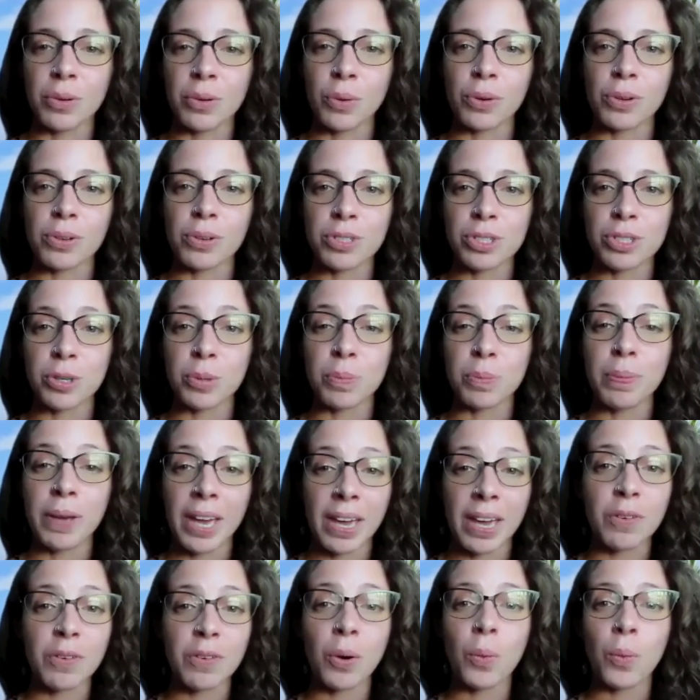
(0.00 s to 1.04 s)
order to
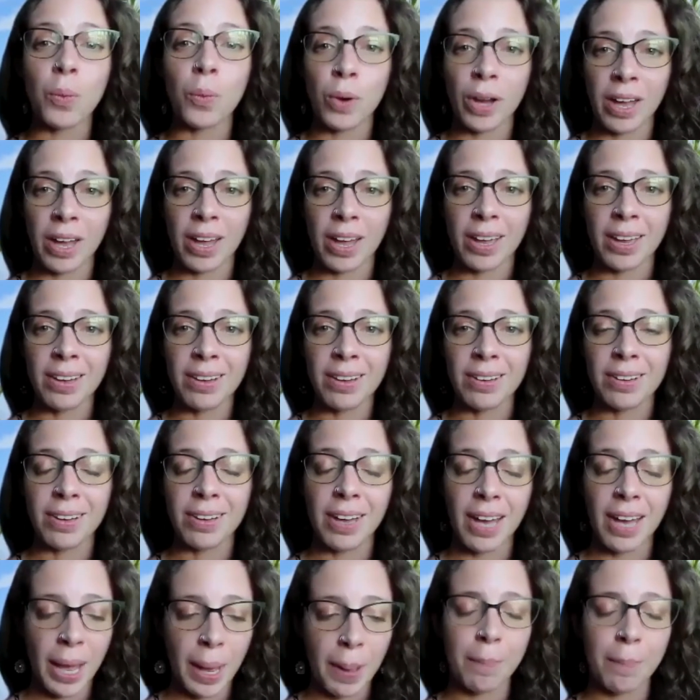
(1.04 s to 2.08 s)
pave a way,
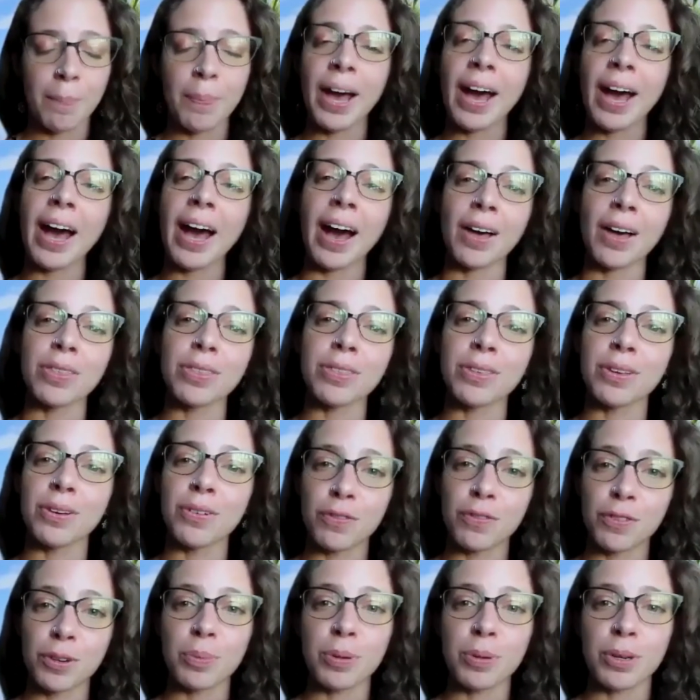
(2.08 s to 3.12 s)
a path
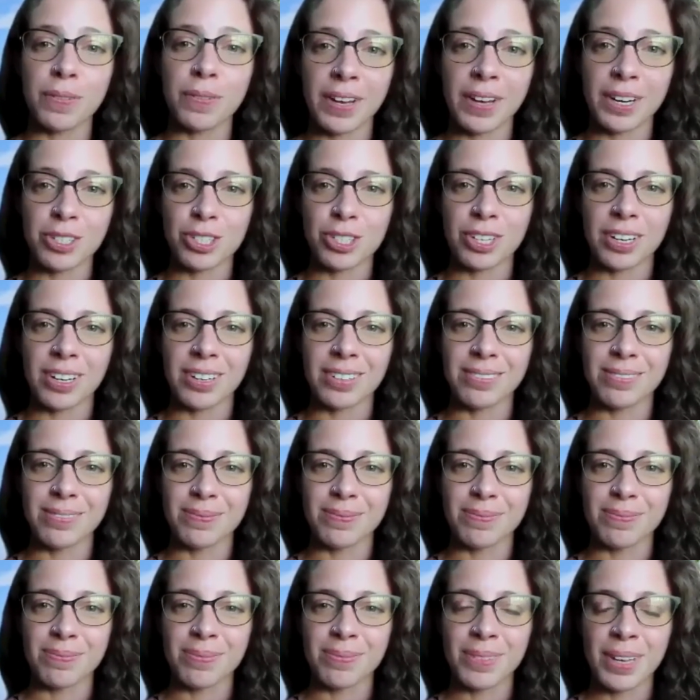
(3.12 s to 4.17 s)
for prevention.
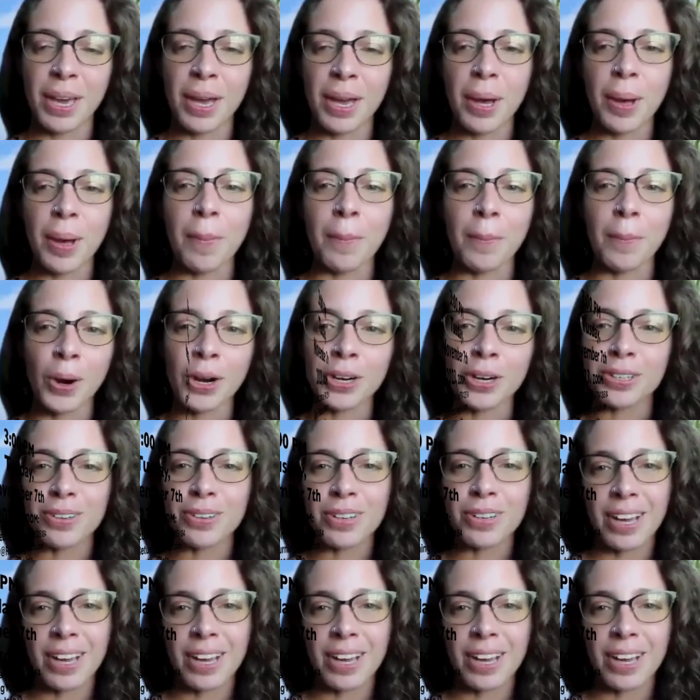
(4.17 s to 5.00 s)
Mark your